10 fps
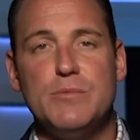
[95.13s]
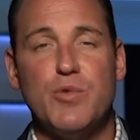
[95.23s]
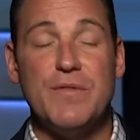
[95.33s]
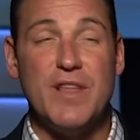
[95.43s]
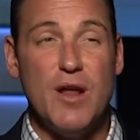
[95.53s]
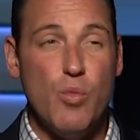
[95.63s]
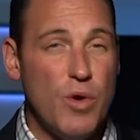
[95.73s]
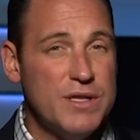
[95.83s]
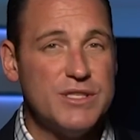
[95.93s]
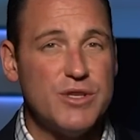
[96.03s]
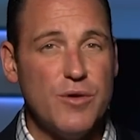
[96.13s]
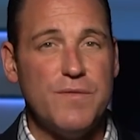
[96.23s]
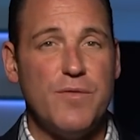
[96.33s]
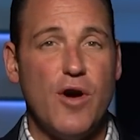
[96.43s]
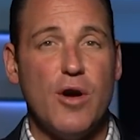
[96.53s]
We've done one so
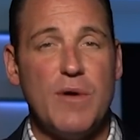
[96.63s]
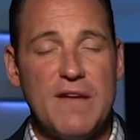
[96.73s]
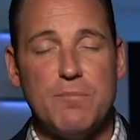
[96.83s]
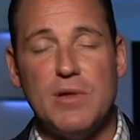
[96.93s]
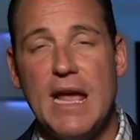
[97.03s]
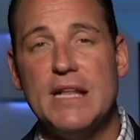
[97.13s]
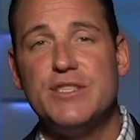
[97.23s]
far. We have plans